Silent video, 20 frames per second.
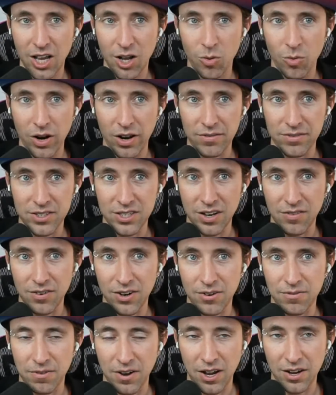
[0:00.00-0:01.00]
We have
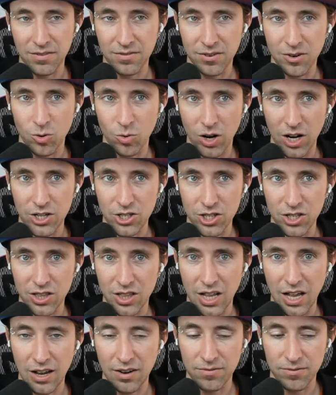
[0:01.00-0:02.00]
75 watching
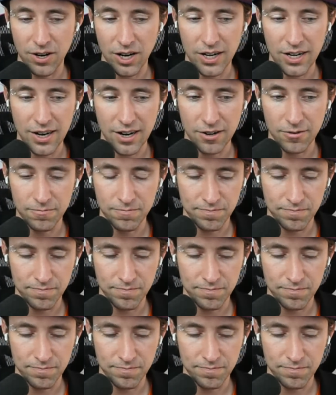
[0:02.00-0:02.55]
live right now.